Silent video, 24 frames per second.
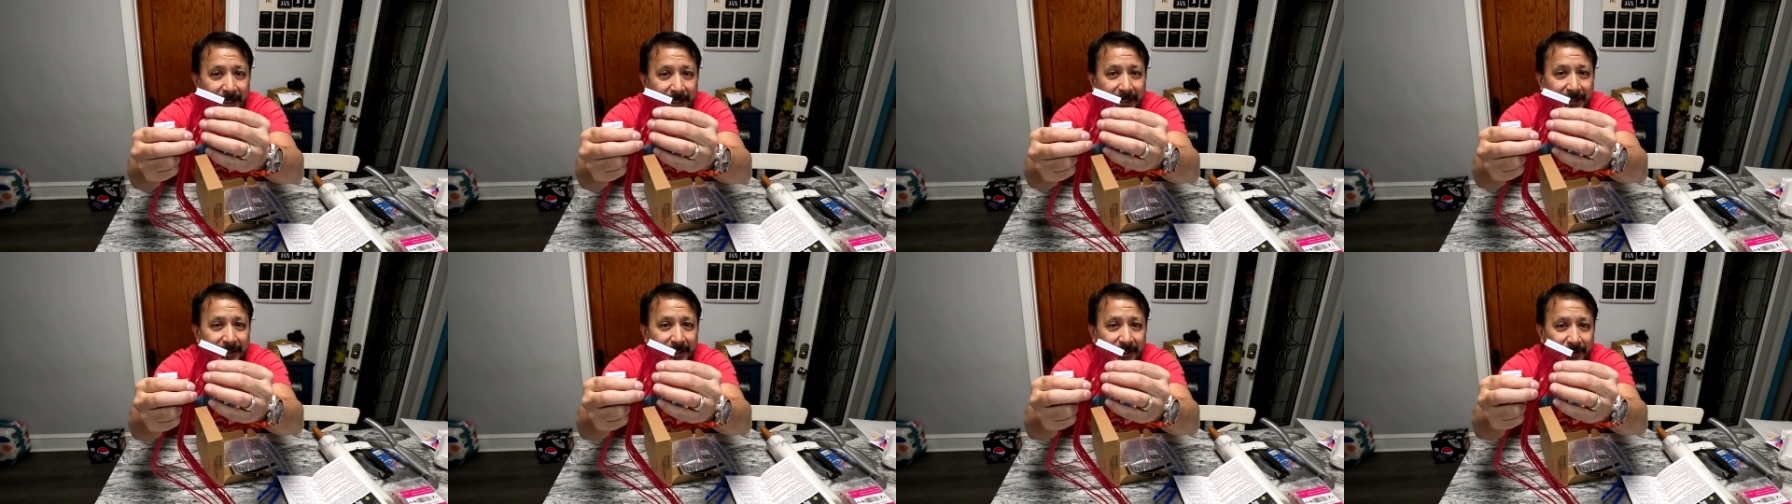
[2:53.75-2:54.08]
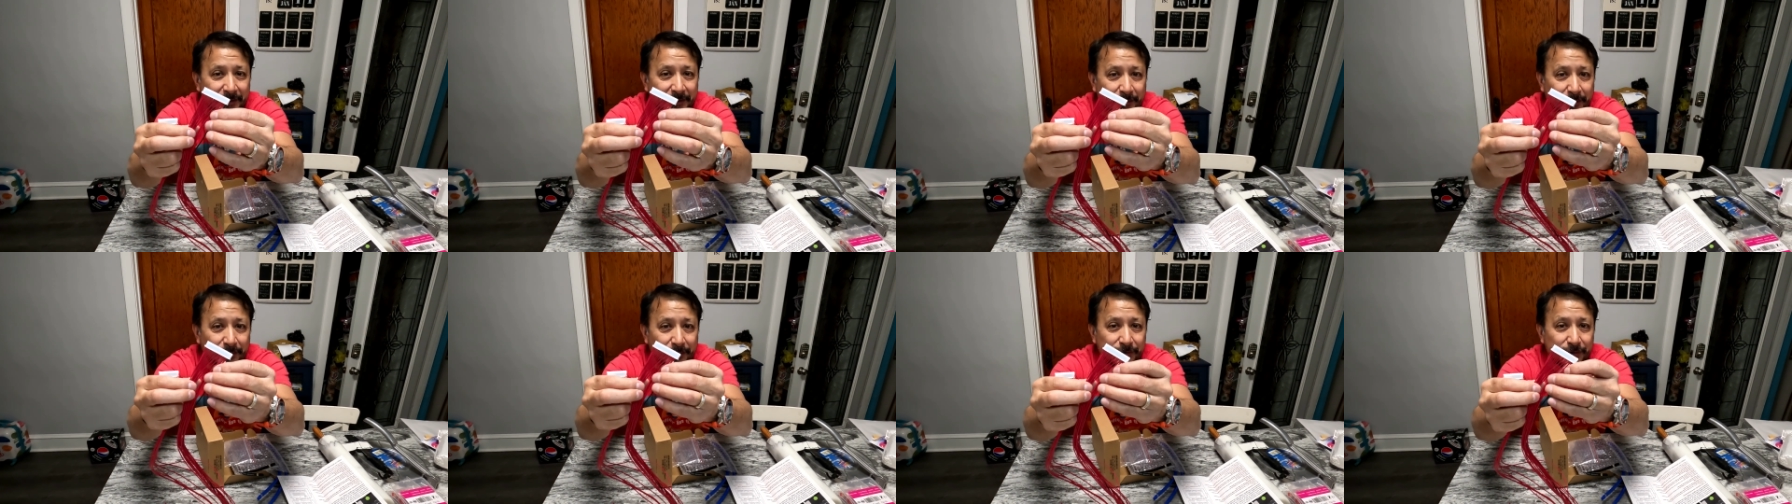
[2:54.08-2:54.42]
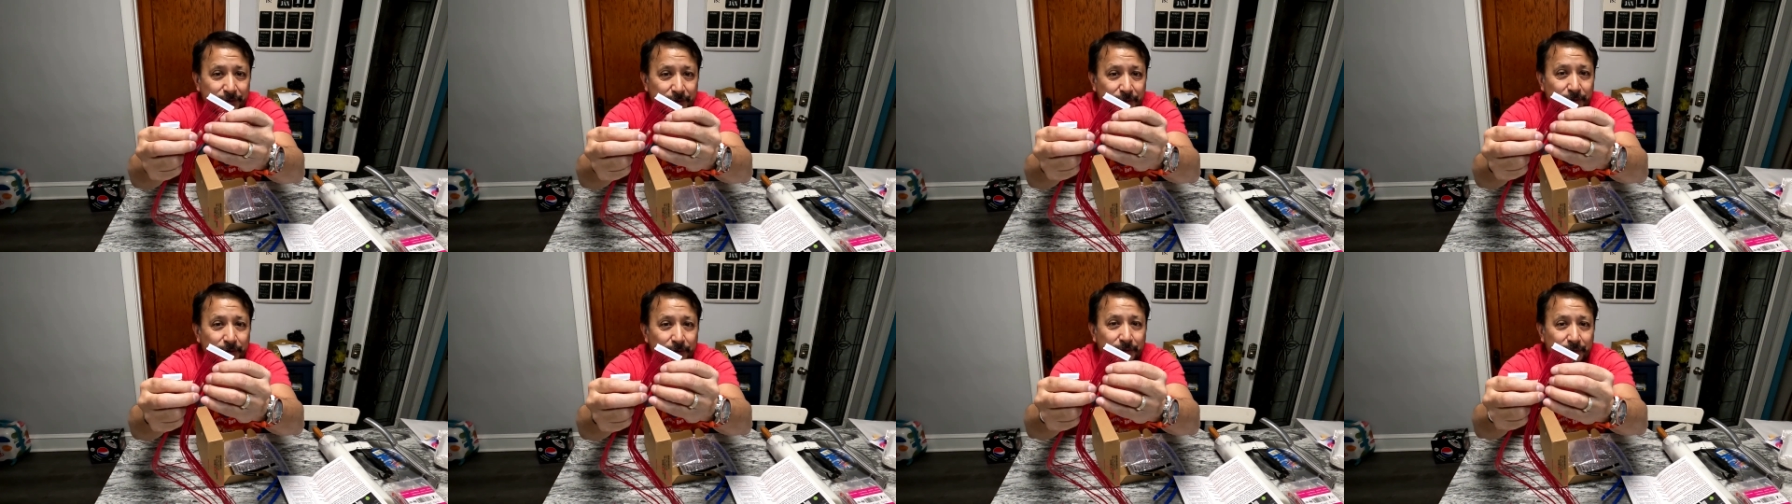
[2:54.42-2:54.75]
and then you go
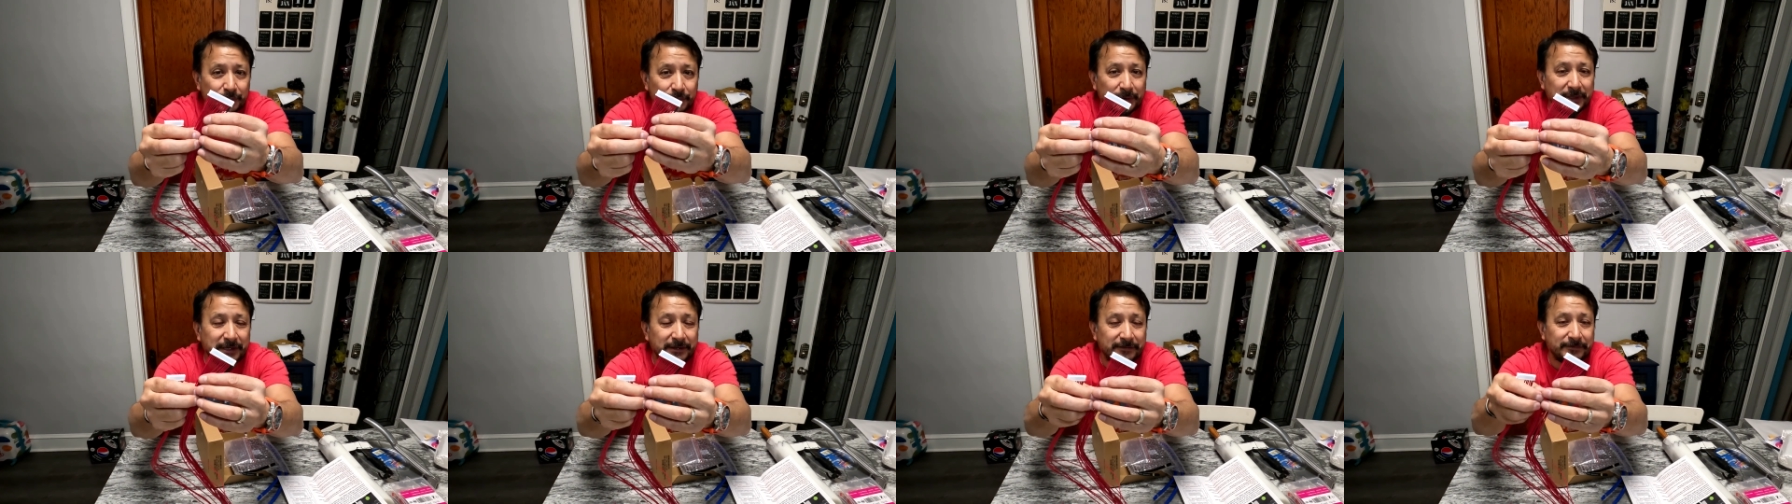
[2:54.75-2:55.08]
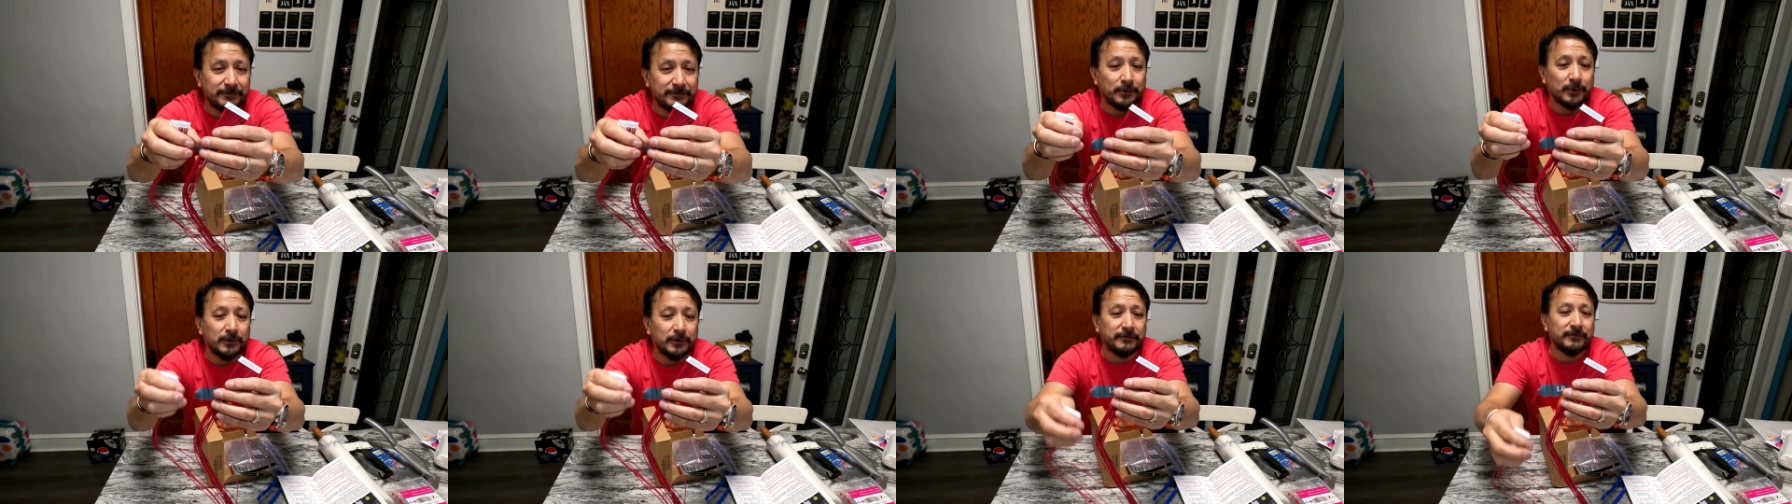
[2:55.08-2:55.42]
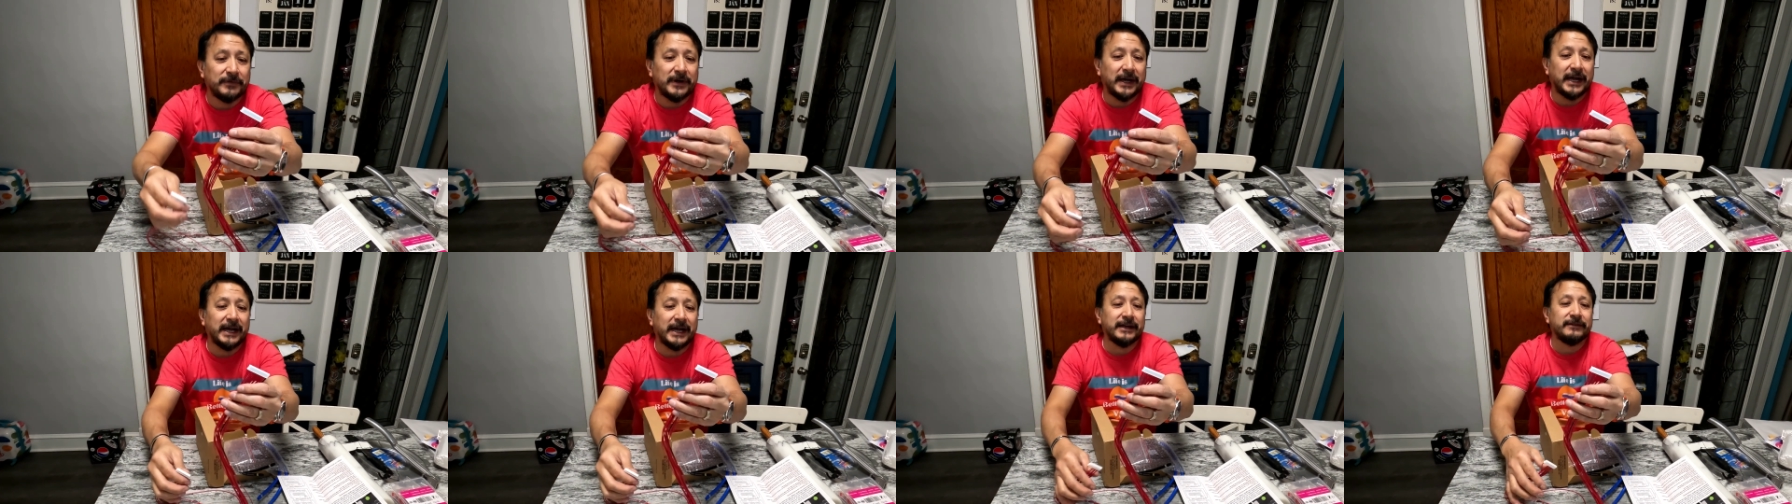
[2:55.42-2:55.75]
two, three, four,
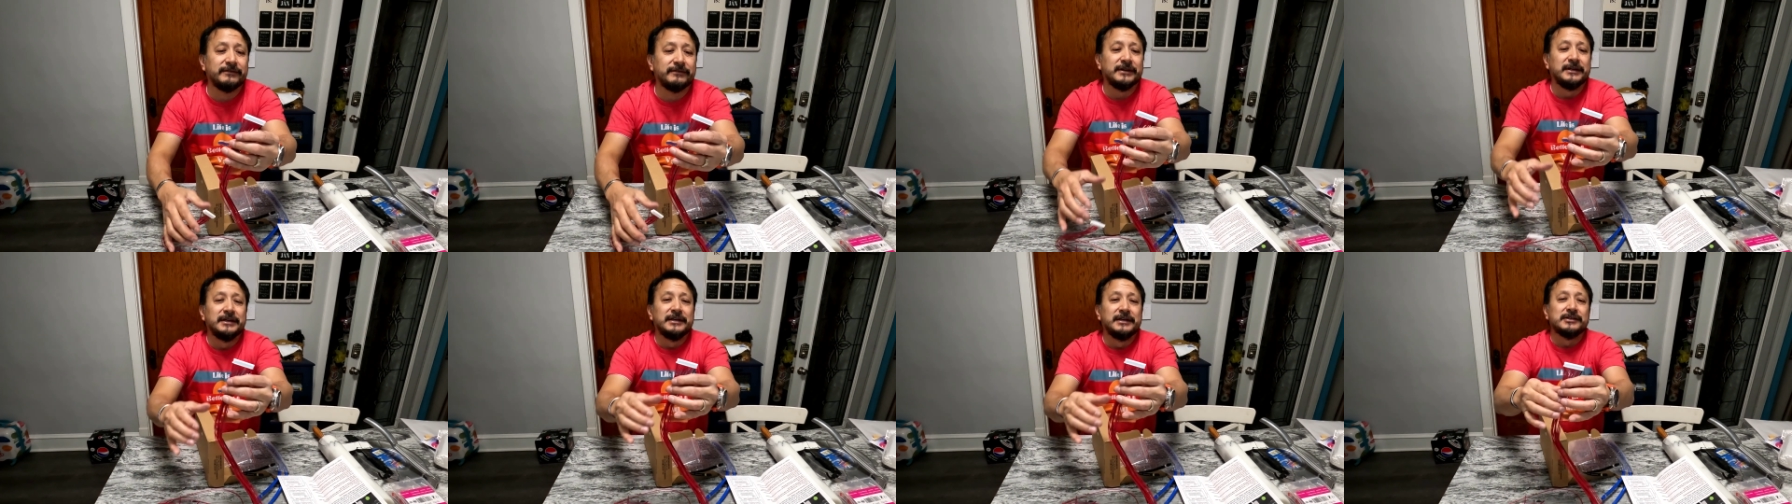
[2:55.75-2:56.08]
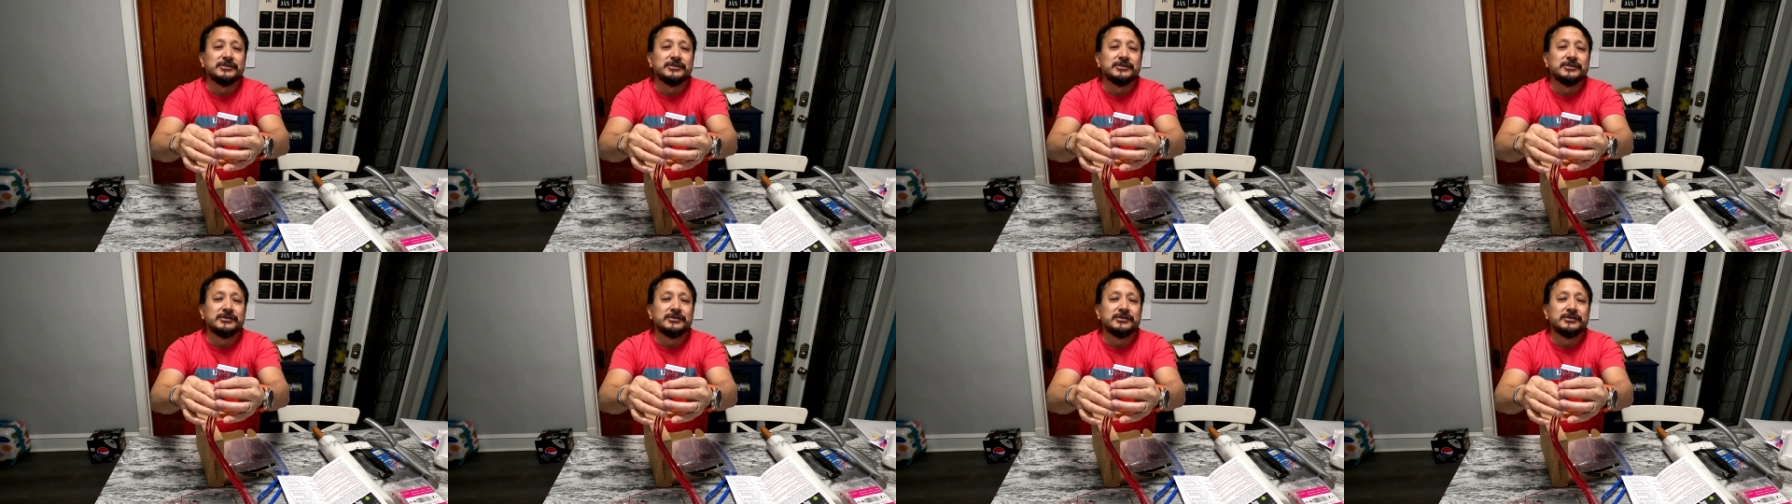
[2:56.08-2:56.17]
five.